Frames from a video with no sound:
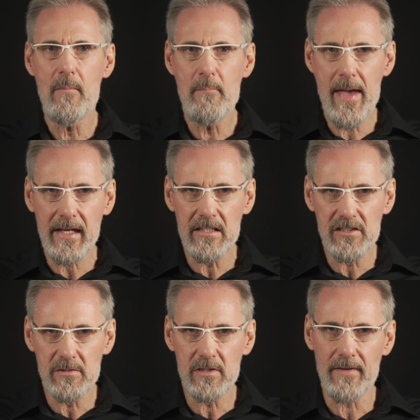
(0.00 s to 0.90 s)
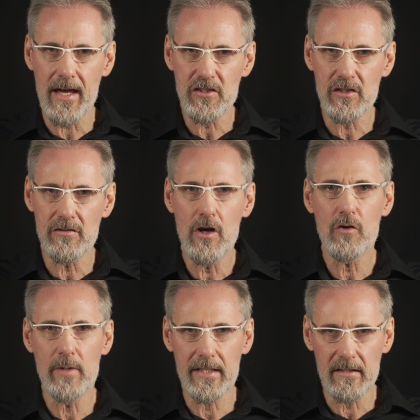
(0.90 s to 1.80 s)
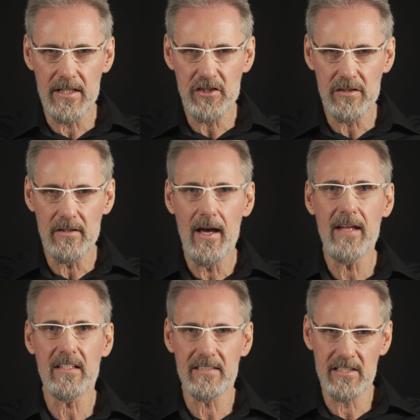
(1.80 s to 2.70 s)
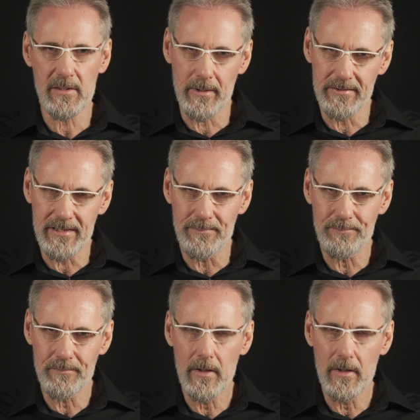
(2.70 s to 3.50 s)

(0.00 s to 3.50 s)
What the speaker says: mechanisms of action, regulation, and accessibility.